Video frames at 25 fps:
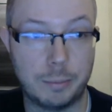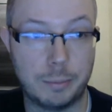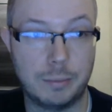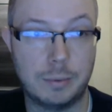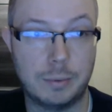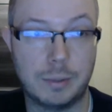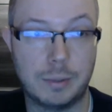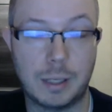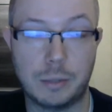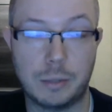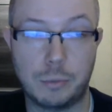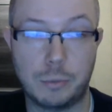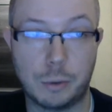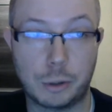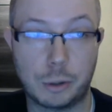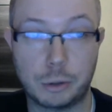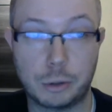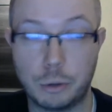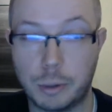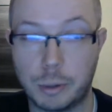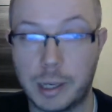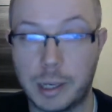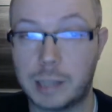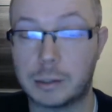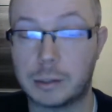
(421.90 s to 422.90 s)
that work
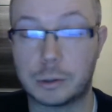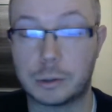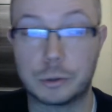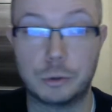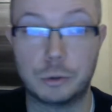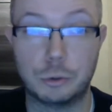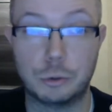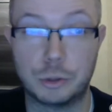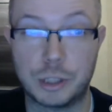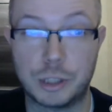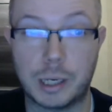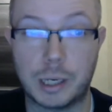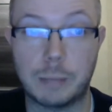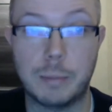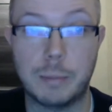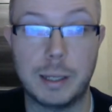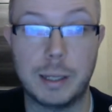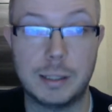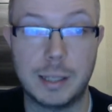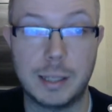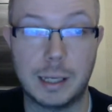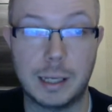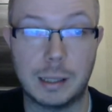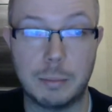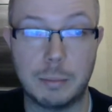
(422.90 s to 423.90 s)
together to checkmate the
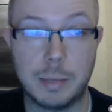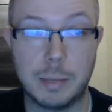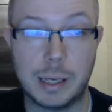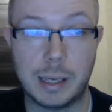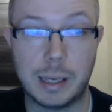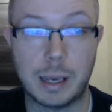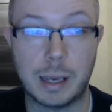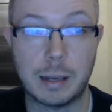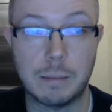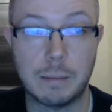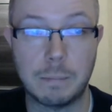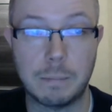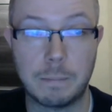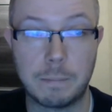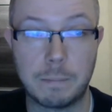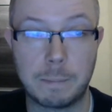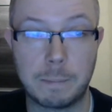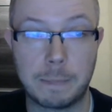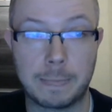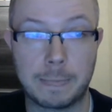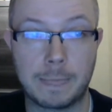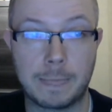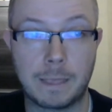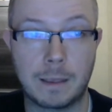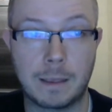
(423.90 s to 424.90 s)
enemy king.
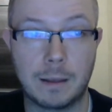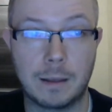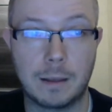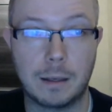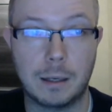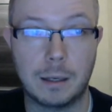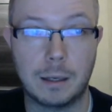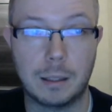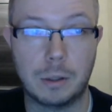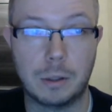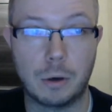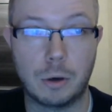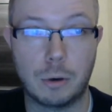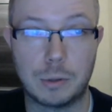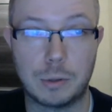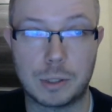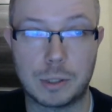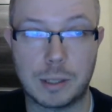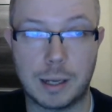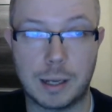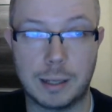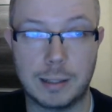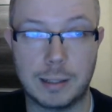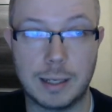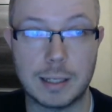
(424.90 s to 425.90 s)
It goes
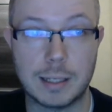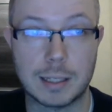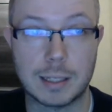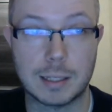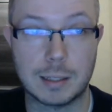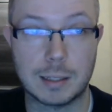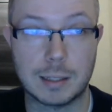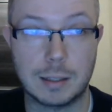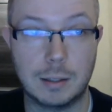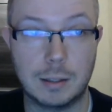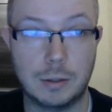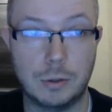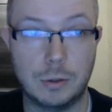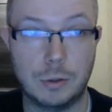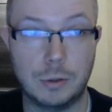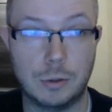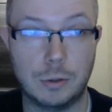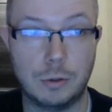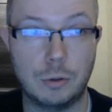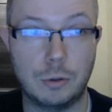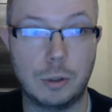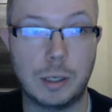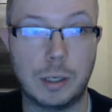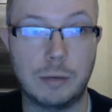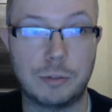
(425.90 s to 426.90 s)
like this. You
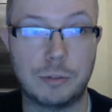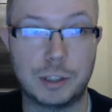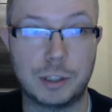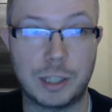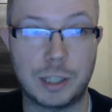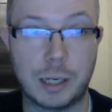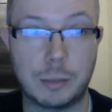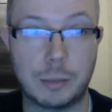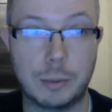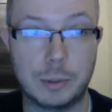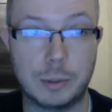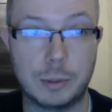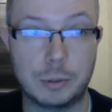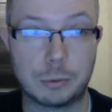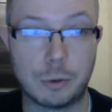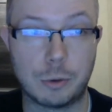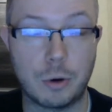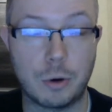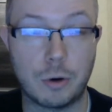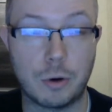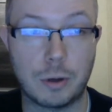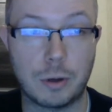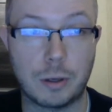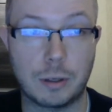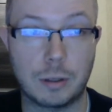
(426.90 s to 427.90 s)
give check with the rook,
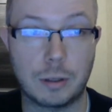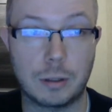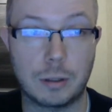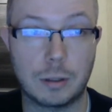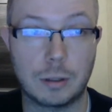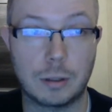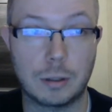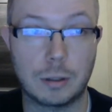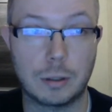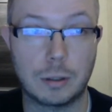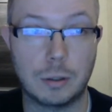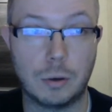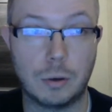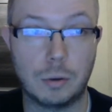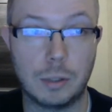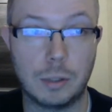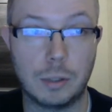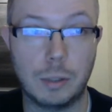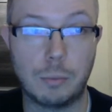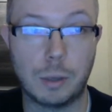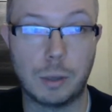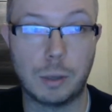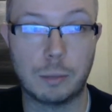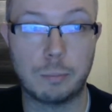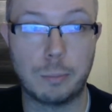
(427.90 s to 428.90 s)
only
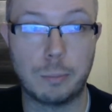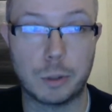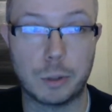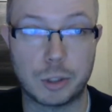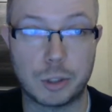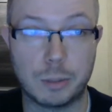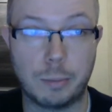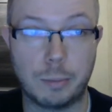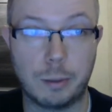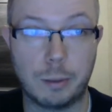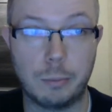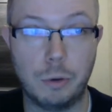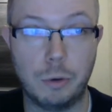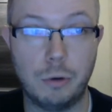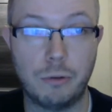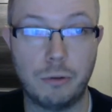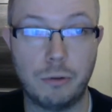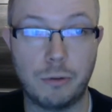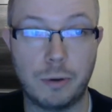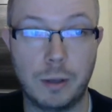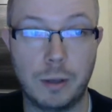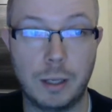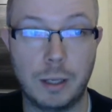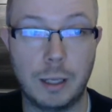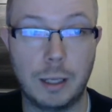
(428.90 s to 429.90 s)
one possible move.
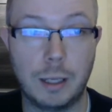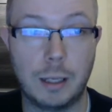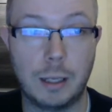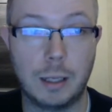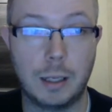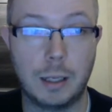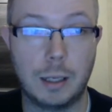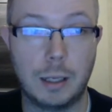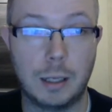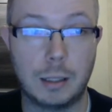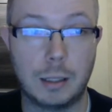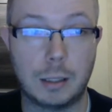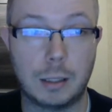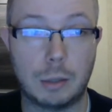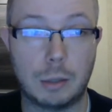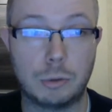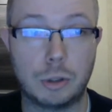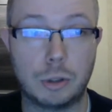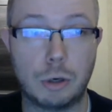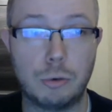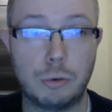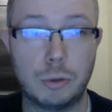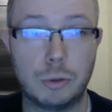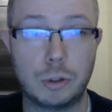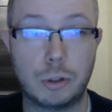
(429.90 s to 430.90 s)
Now
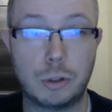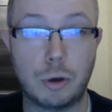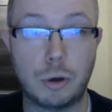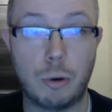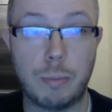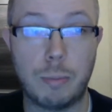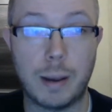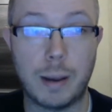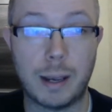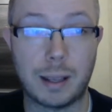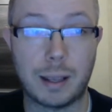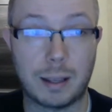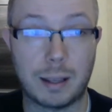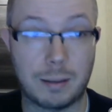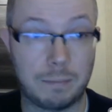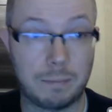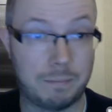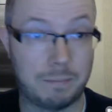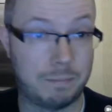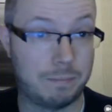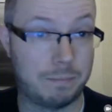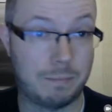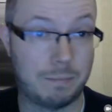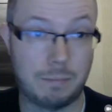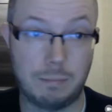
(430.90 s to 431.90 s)
don't go back,
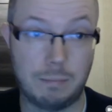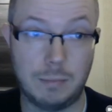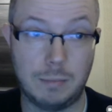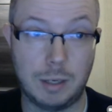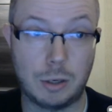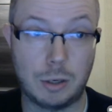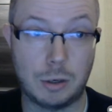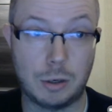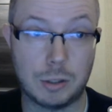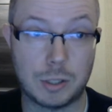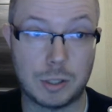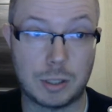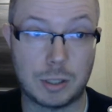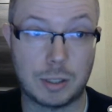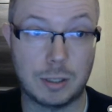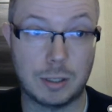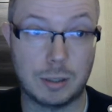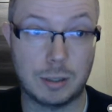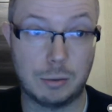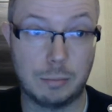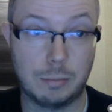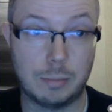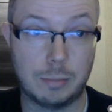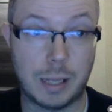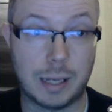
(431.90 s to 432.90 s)
because
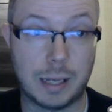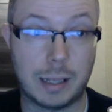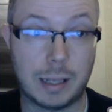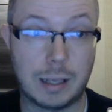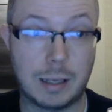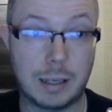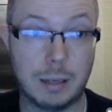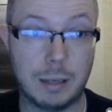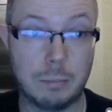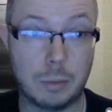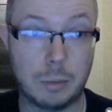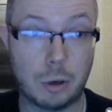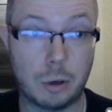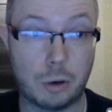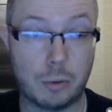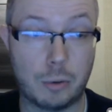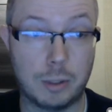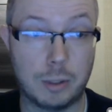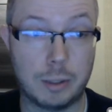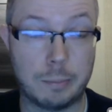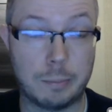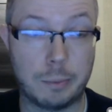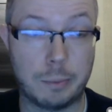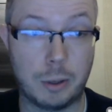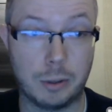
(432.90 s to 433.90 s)
black can block with the
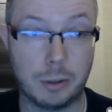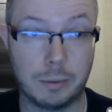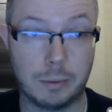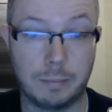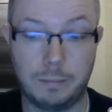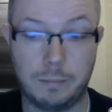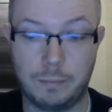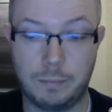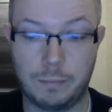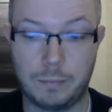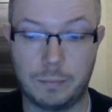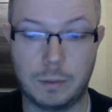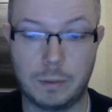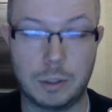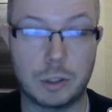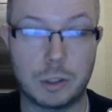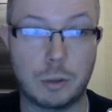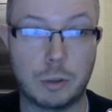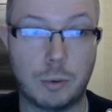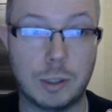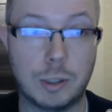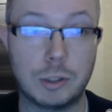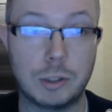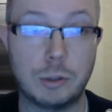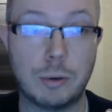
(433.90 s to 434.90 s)
pawn. So
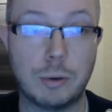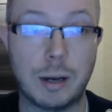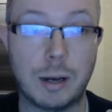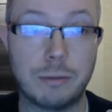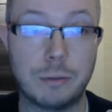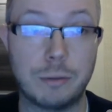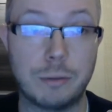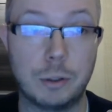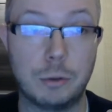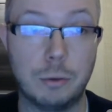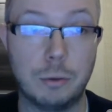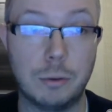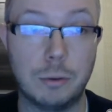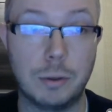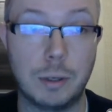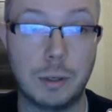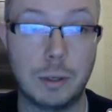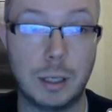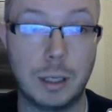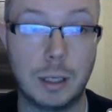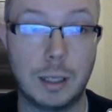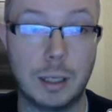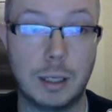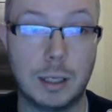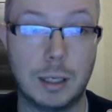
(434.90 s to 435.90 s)
what you have to do
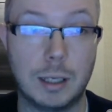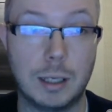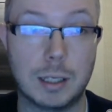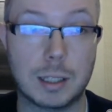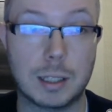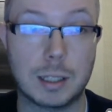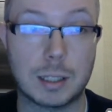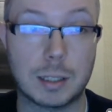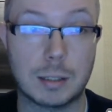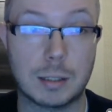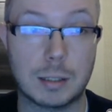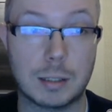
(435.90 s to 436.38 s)
is,